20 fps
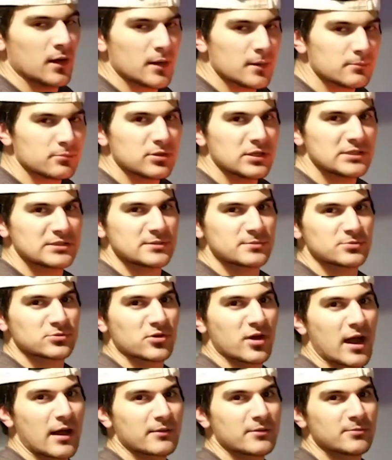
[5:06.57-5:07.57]
Please
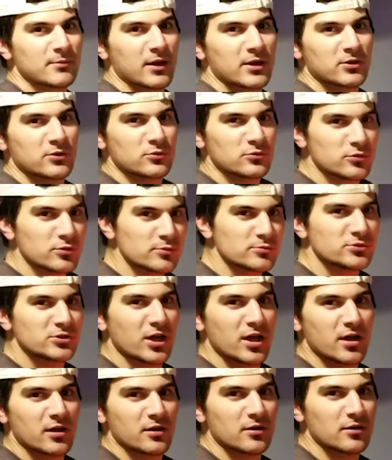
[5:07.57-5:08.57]
subscribe to my YouTube
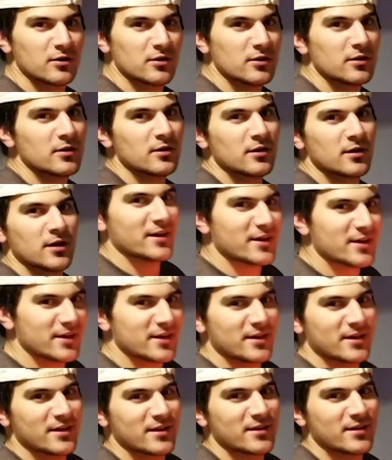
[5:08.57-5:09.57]
channel,
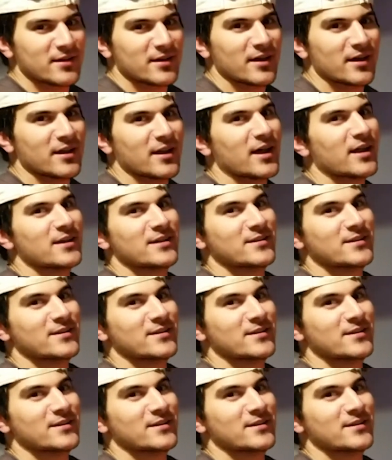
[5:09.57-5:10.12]
and I,